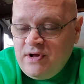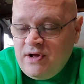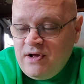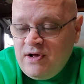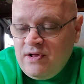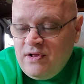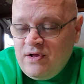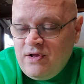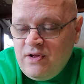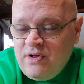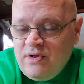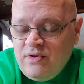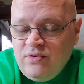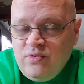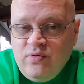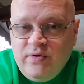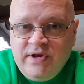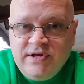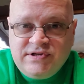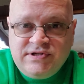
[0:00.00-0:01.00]
uh,
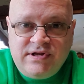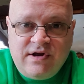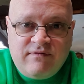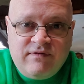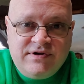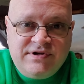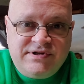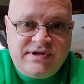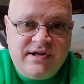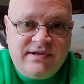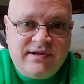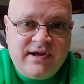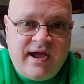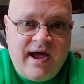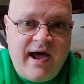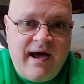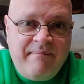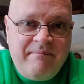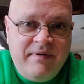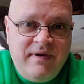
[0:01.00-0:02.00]
Lucas never sent the
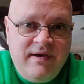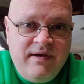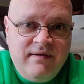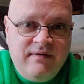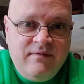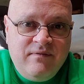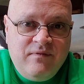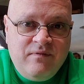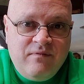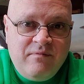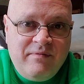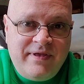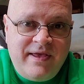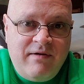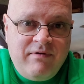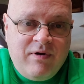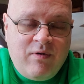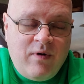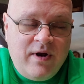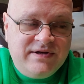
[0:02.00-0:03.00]
copy in when they
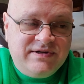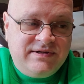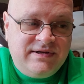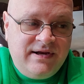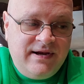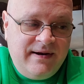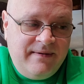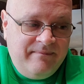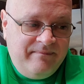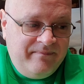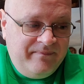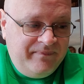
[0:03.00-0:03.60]
requested it.